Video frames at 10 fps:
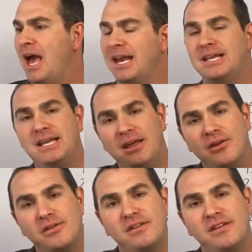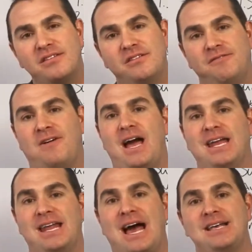and guilt is
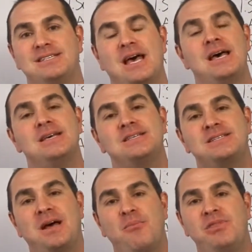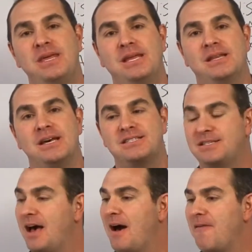defined as something
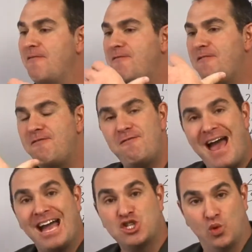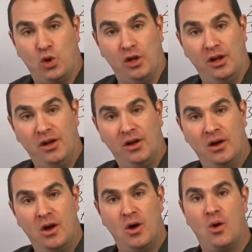that's factual
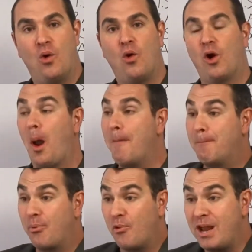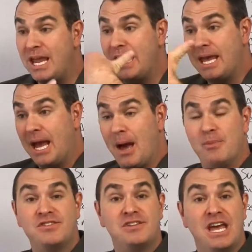or bringing a
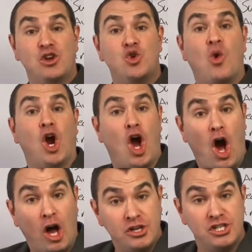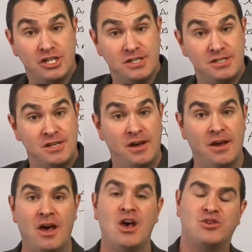mistake to our conscience.
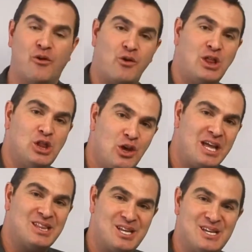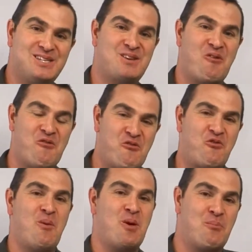So if we look at this
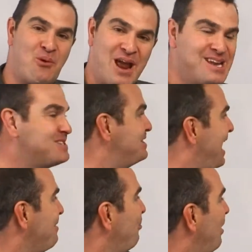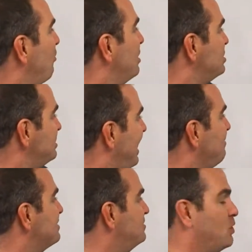from a brain standpoint, what
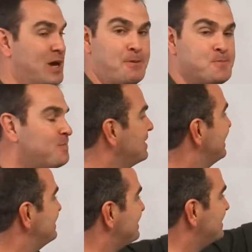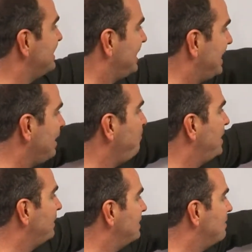shame is doing is it's
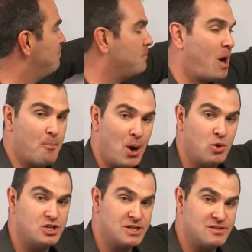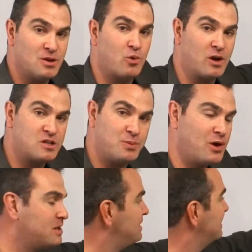keeping the emotions that we're
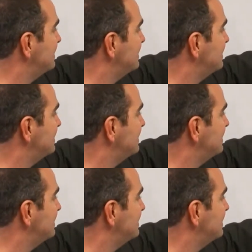experiencing